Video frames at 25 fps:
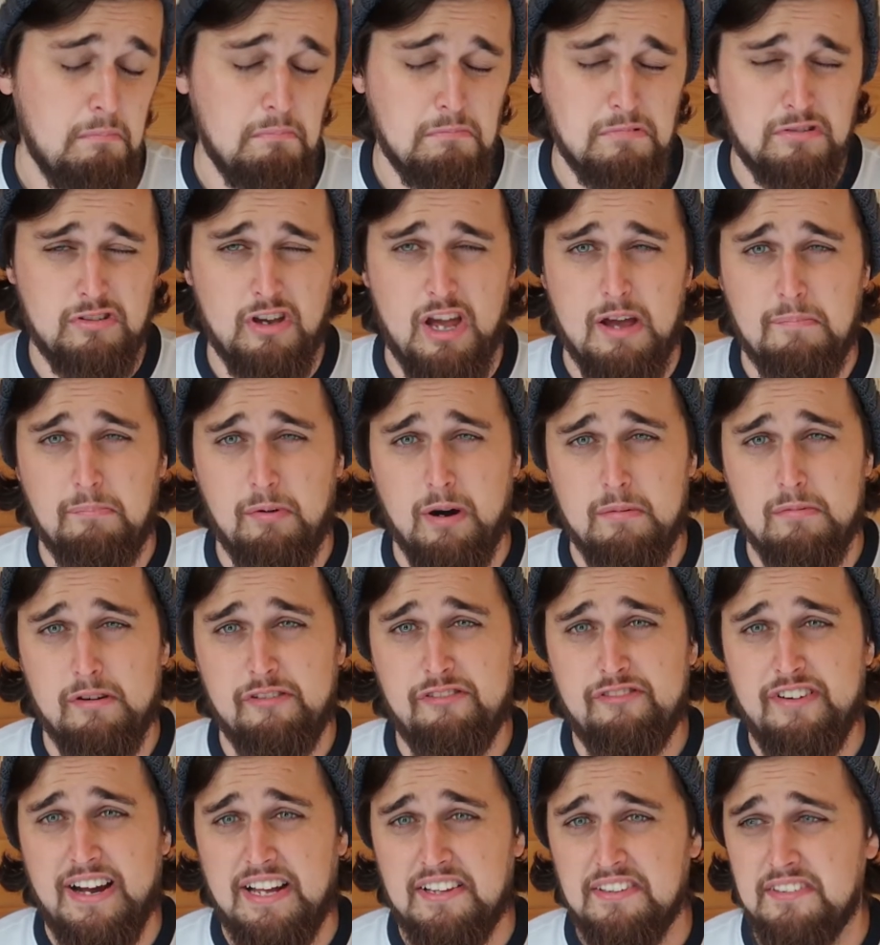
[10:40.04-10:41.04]
I'm sorry,
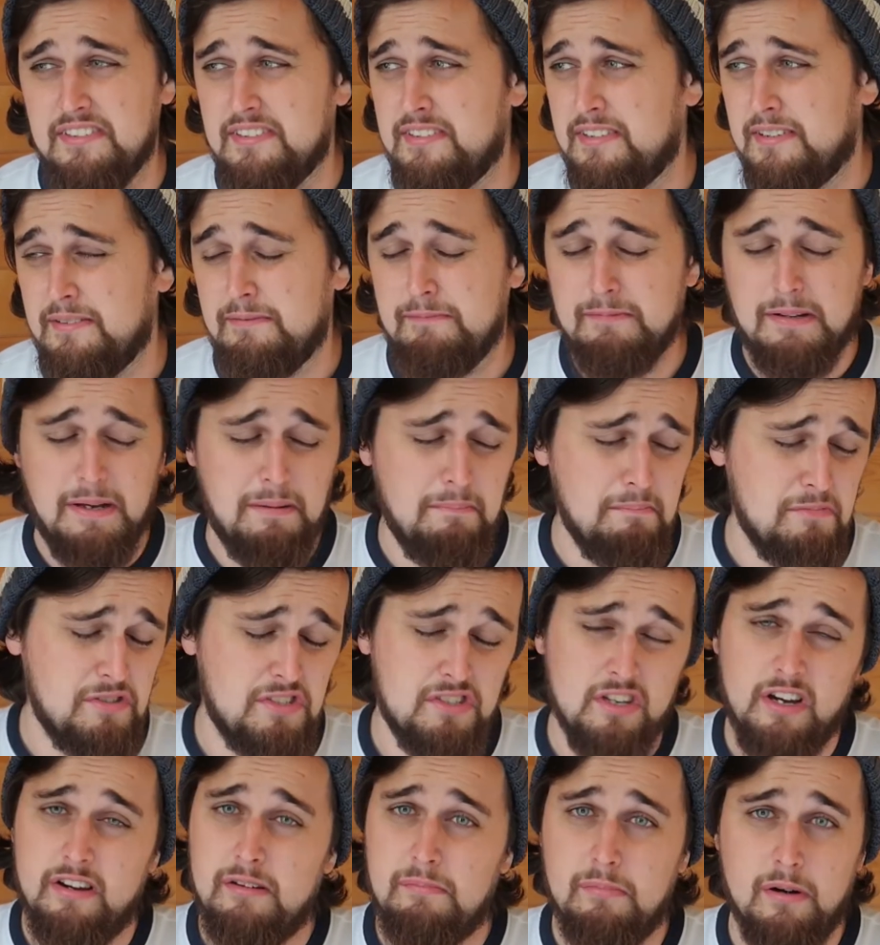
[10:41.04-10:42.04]
Bournemouth fans.
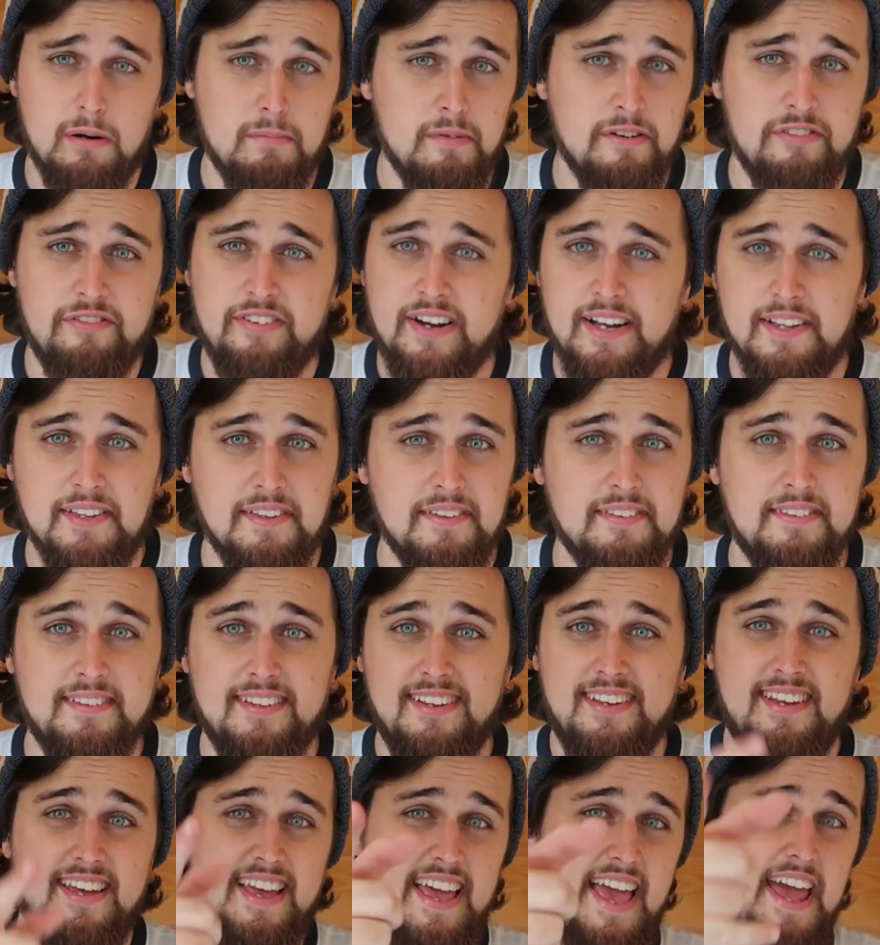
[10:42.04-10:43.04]

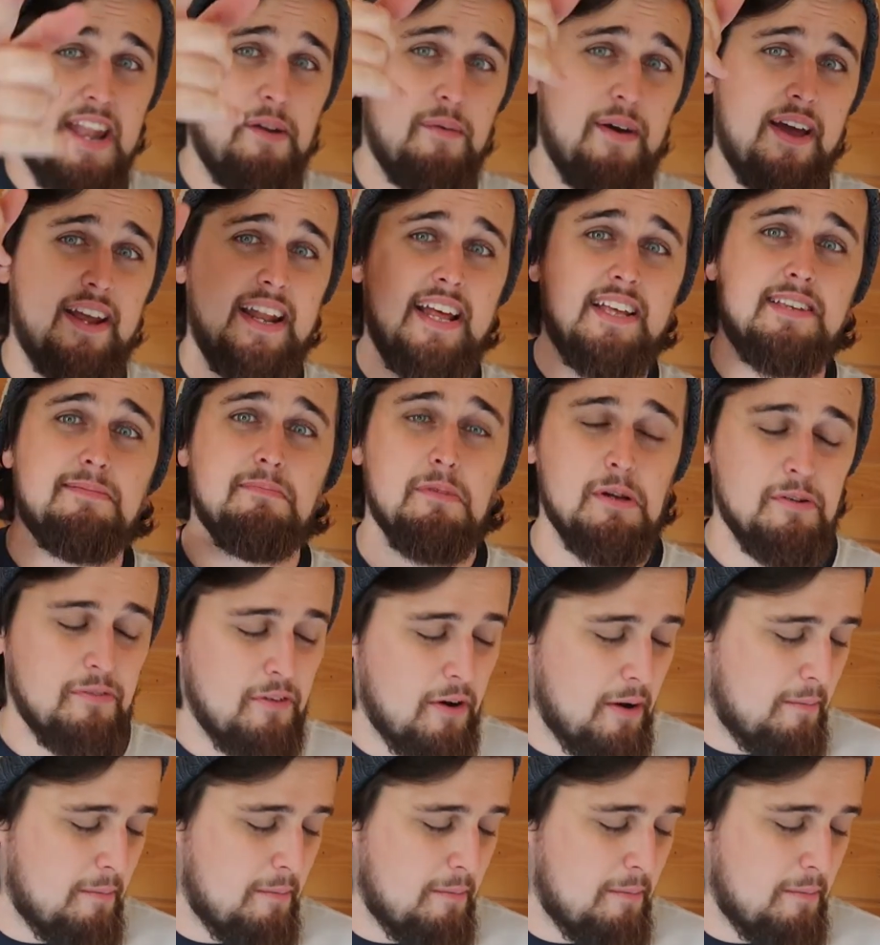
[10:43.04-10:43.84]
Anyway, let's move